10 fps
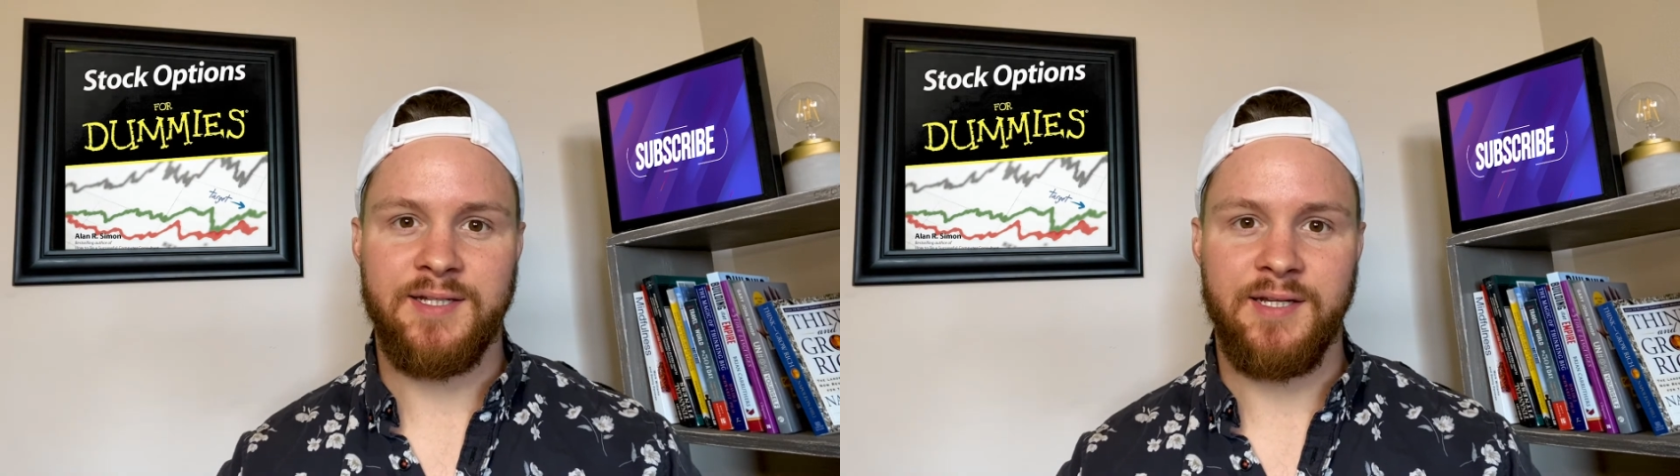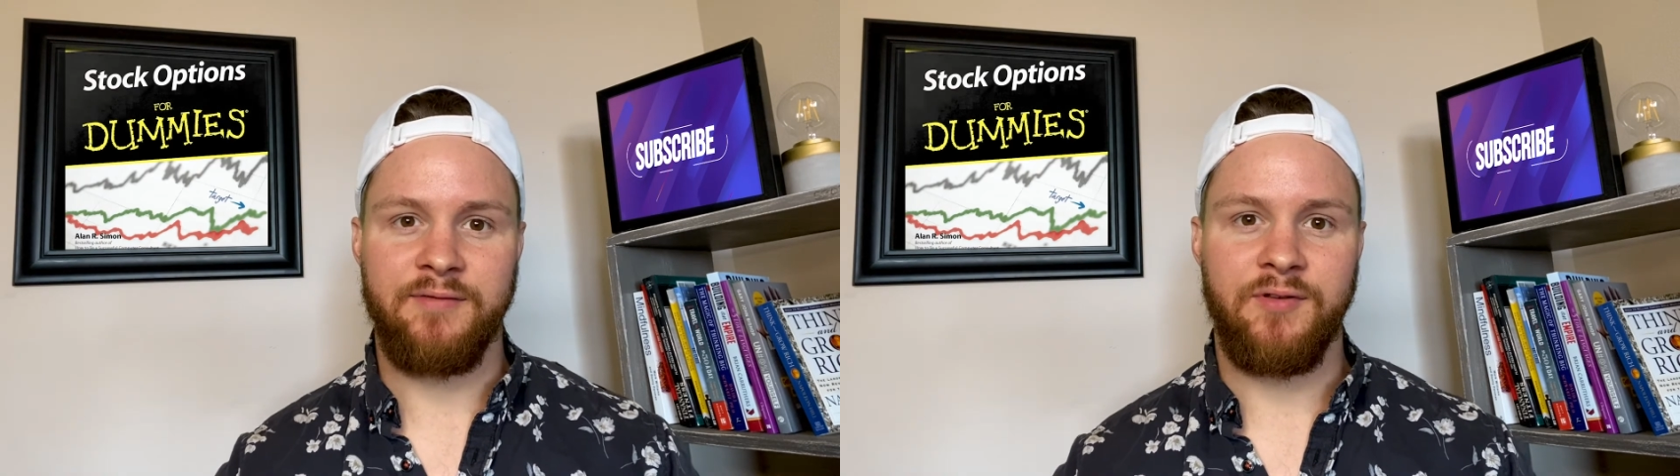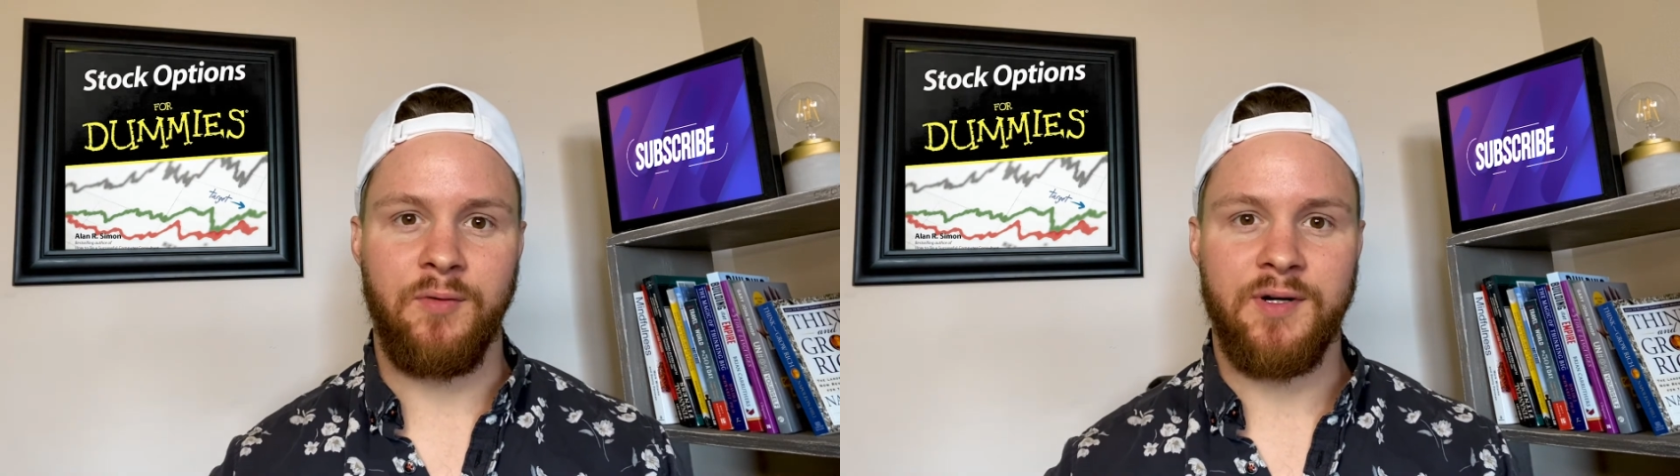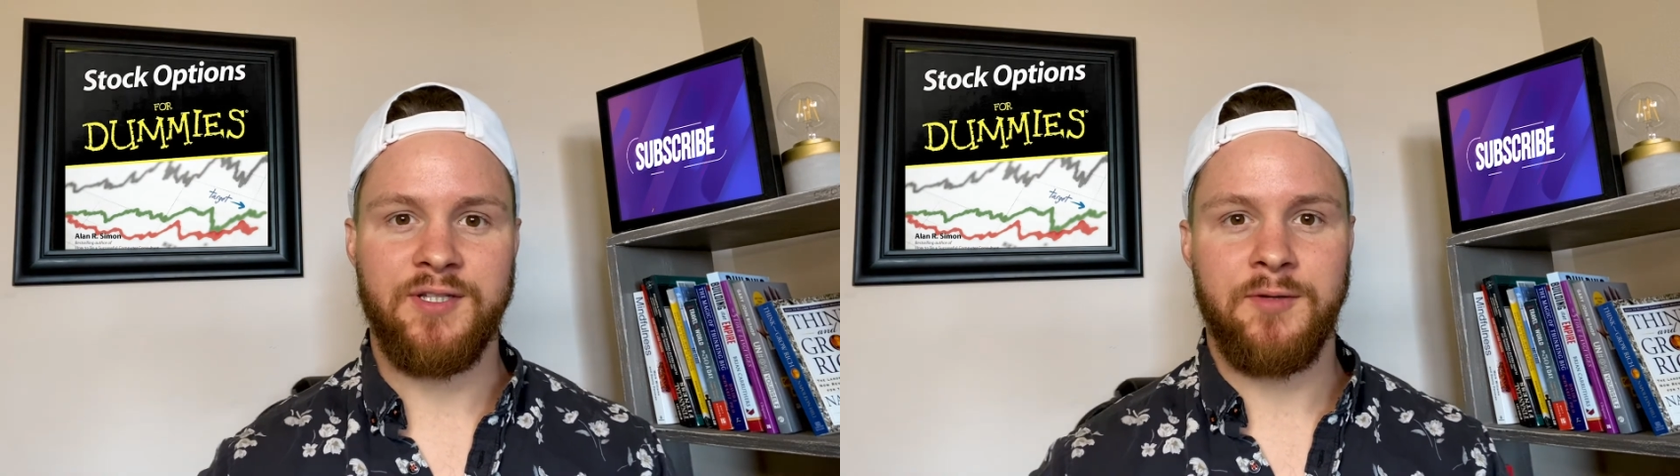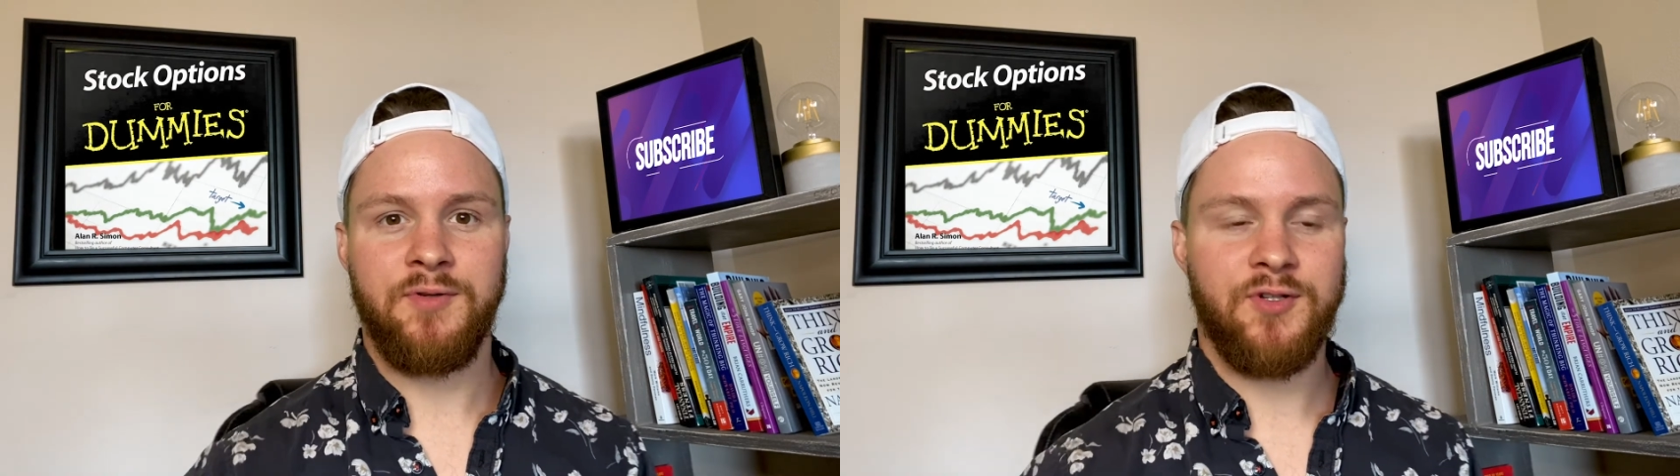If you want to
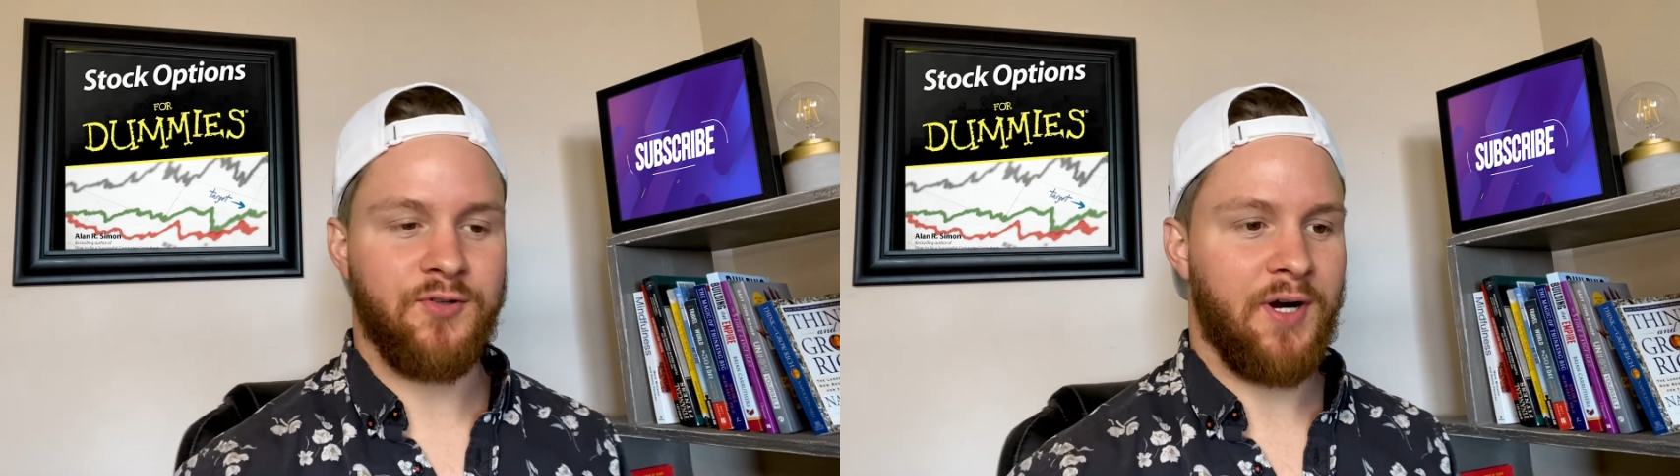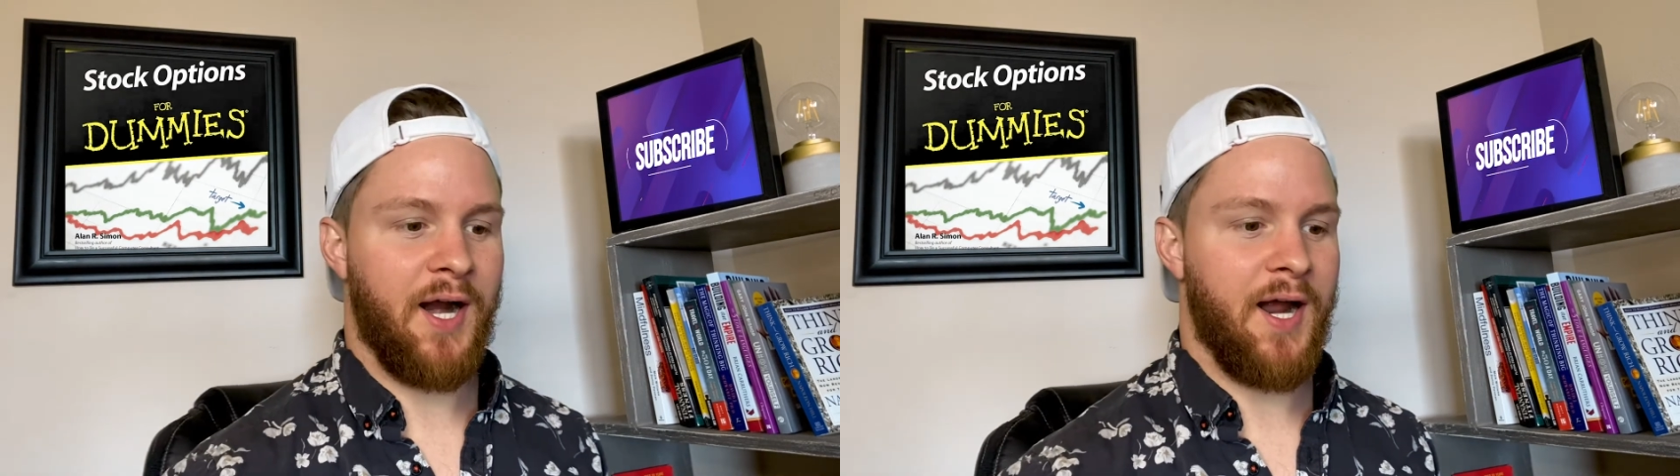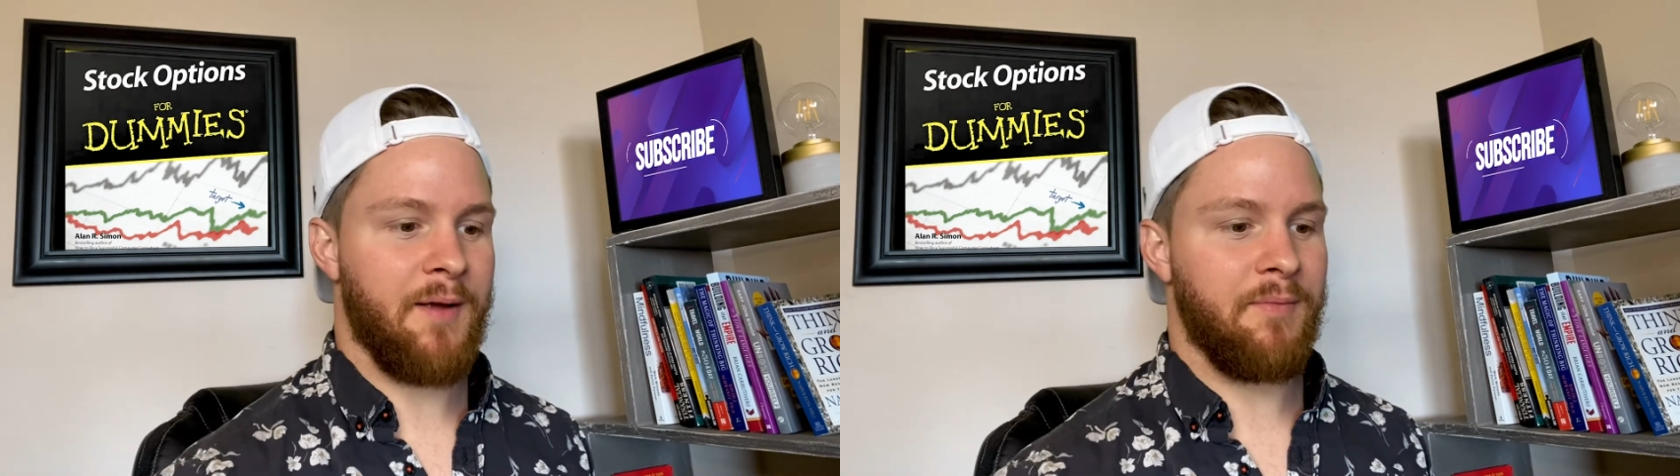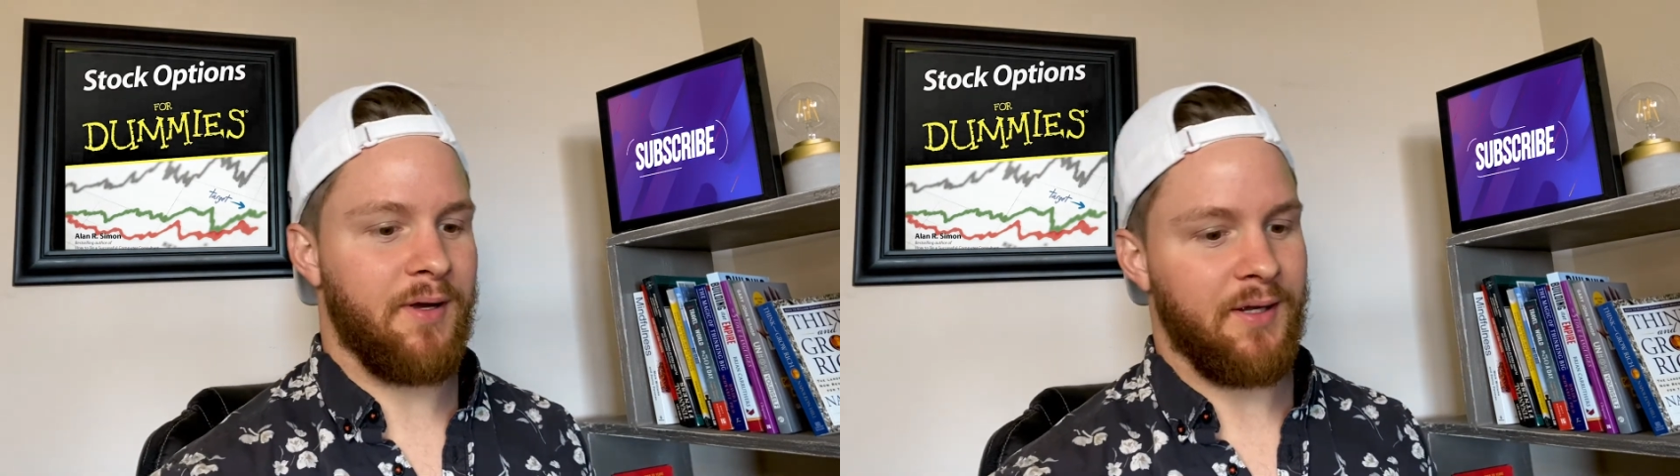subscribe,